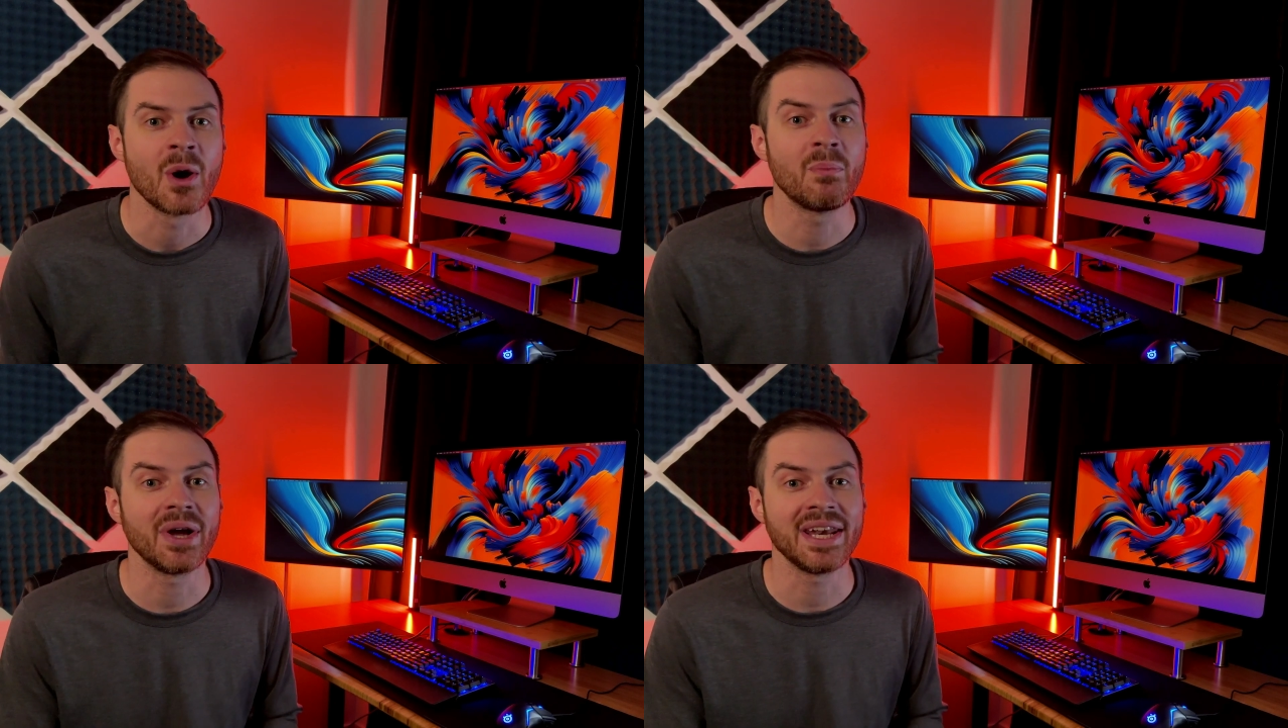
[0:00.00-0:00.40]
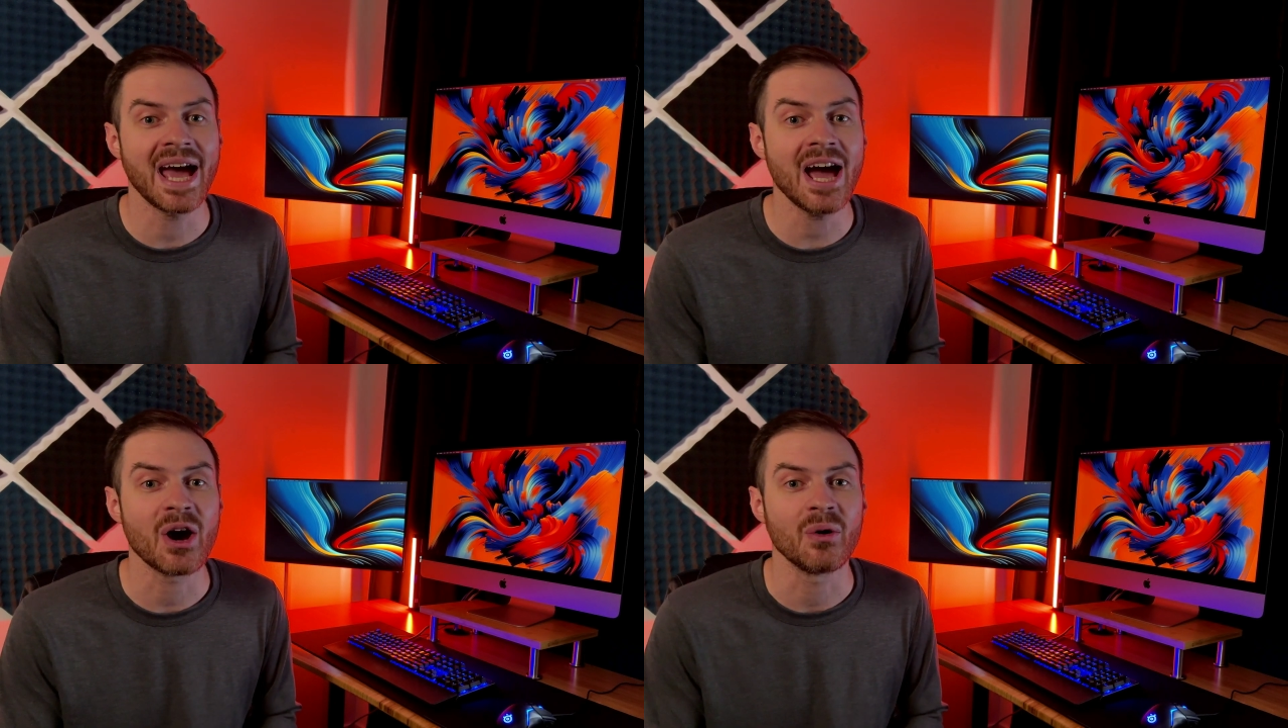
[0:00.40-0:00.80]
But
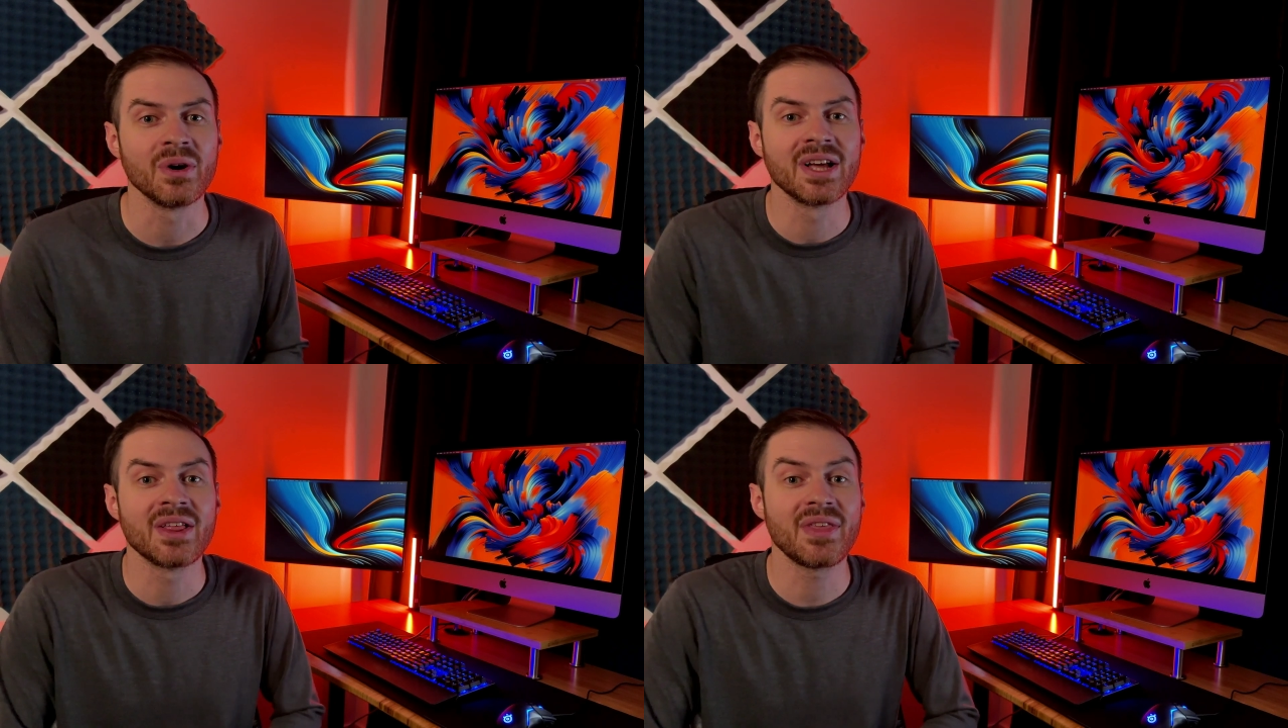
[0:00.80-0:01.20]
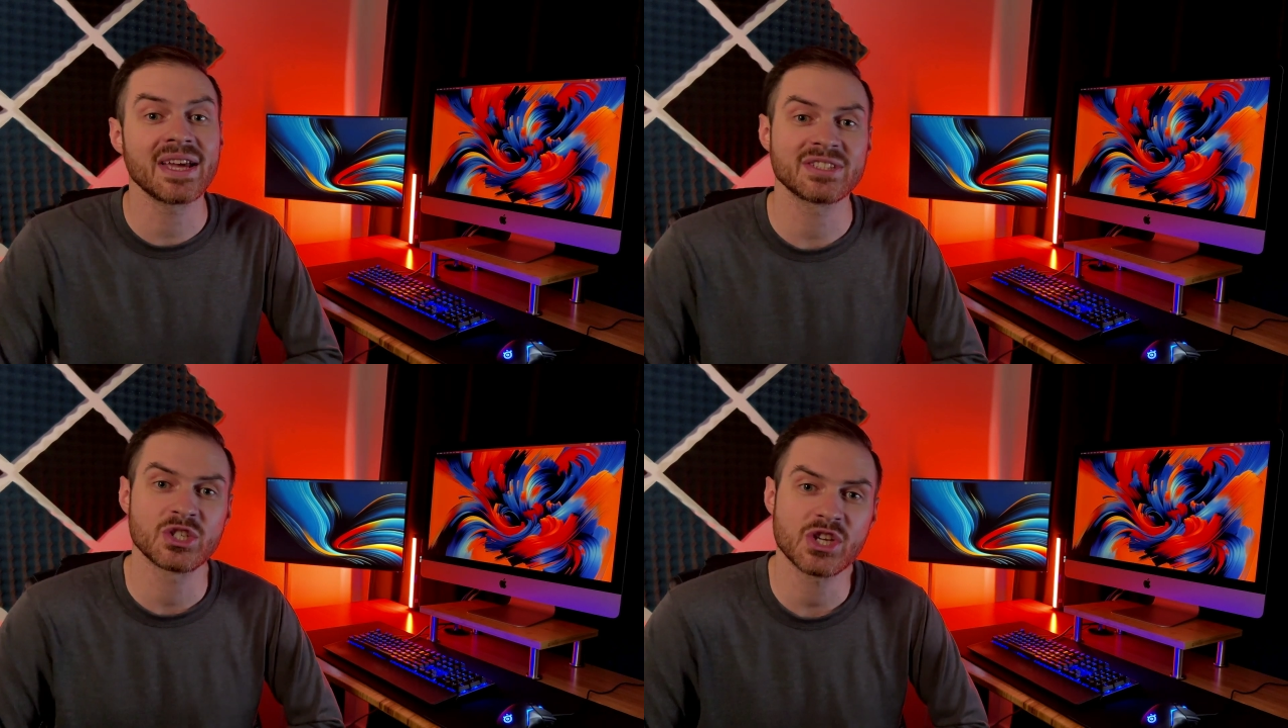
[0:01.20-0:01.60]
now,
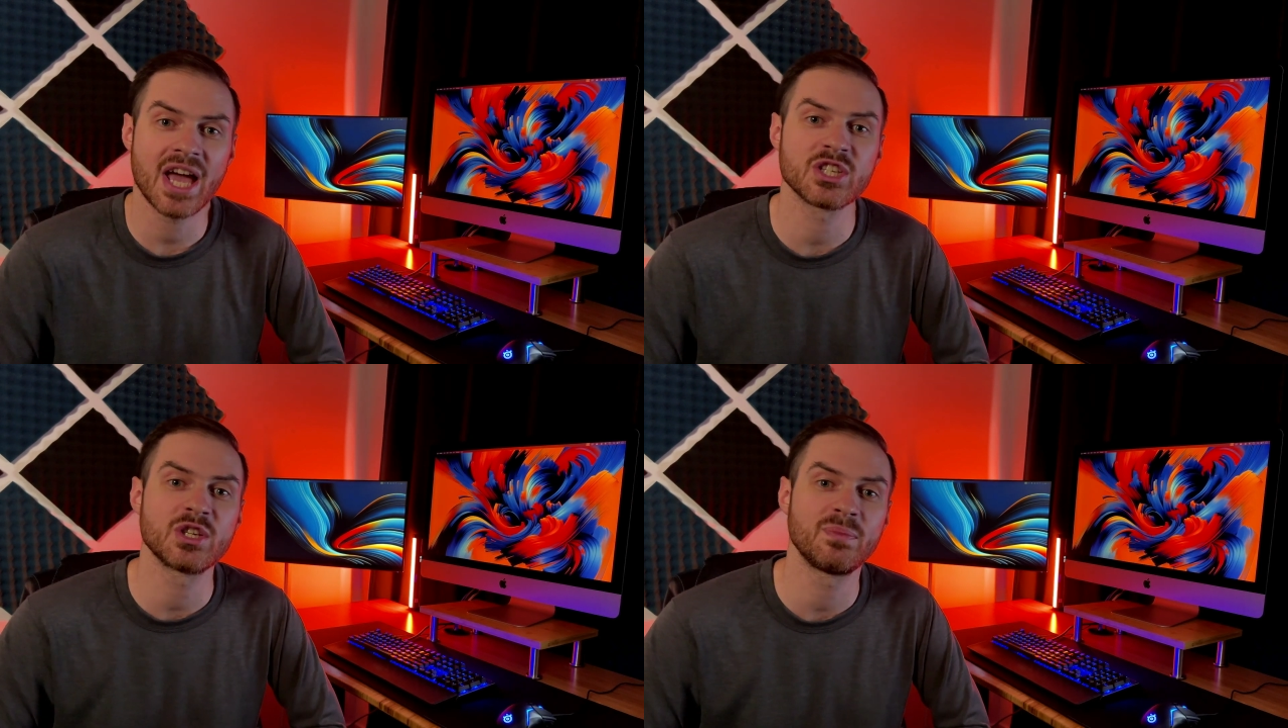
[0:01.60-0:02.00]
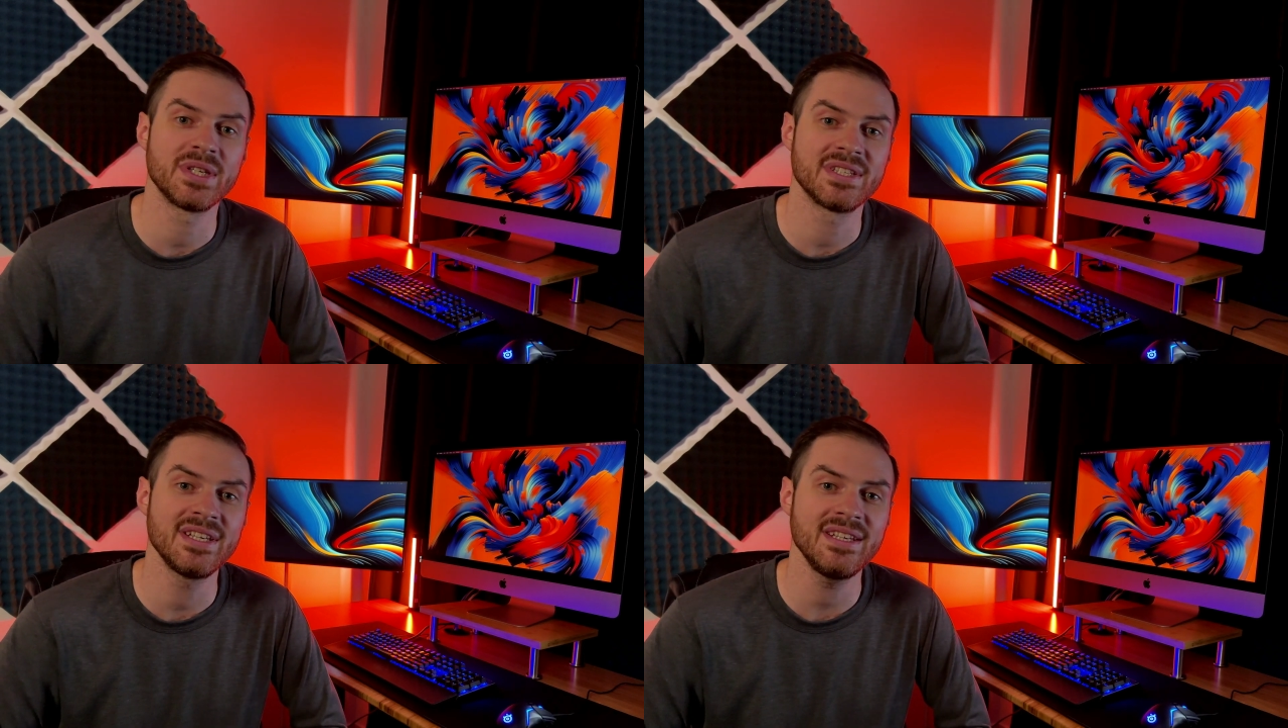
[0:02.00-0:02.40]
thanks to
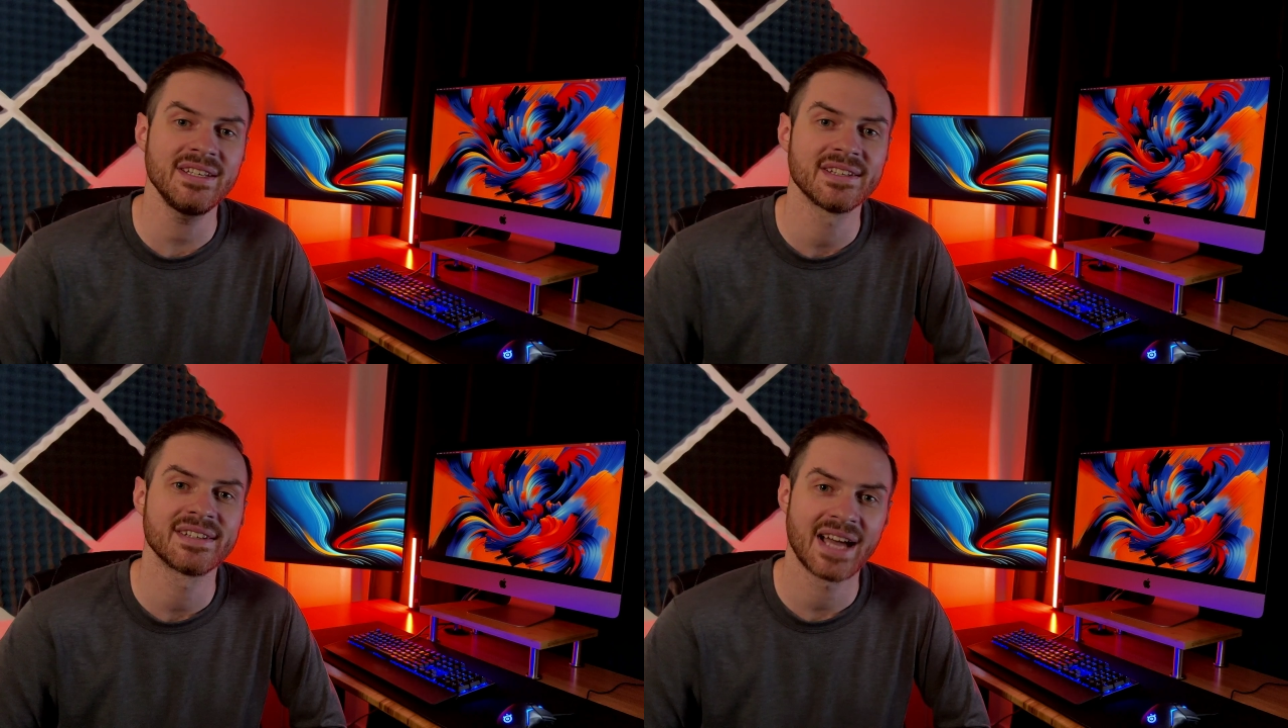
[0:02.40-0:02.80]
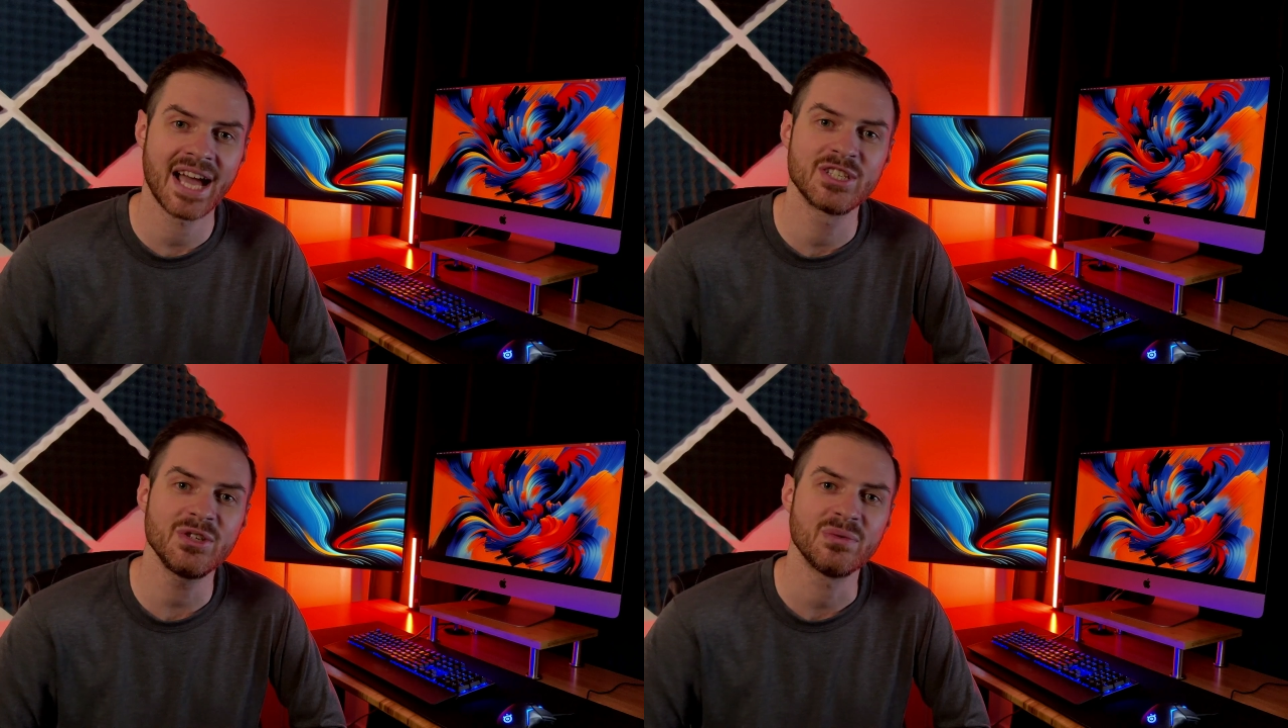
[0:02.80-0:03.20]
ChatGPT,
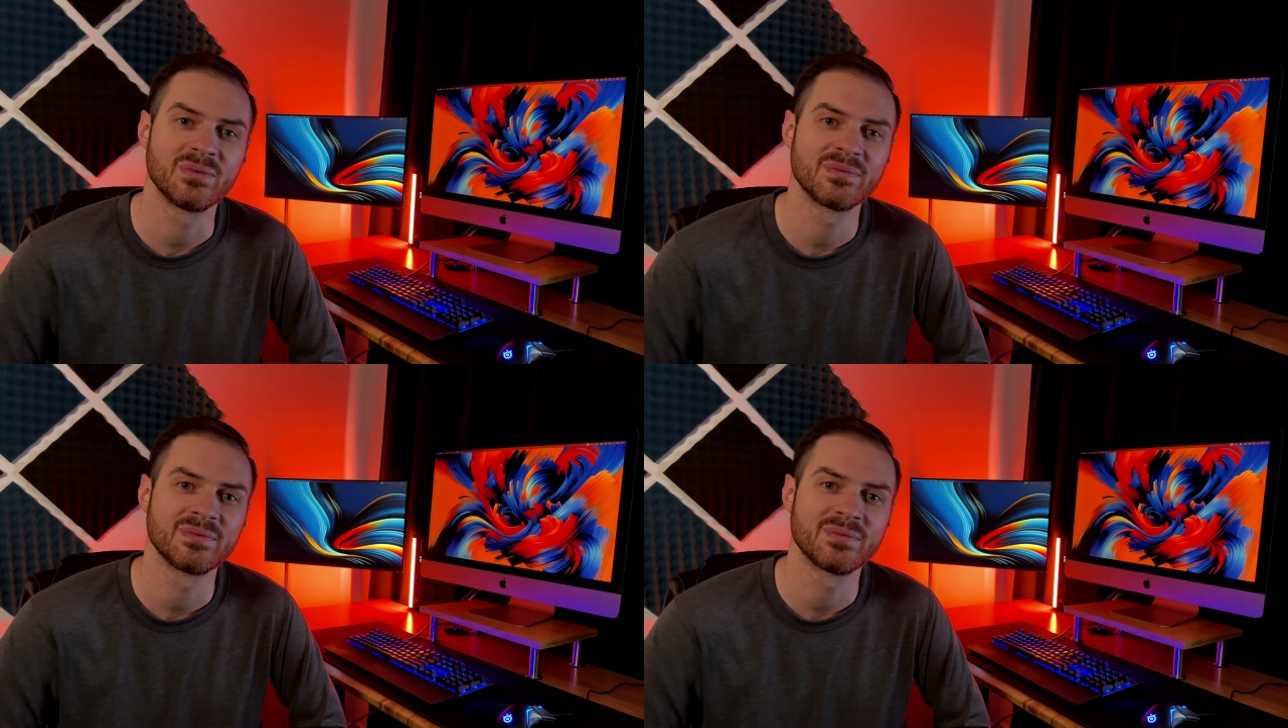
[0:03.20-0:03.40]
I do.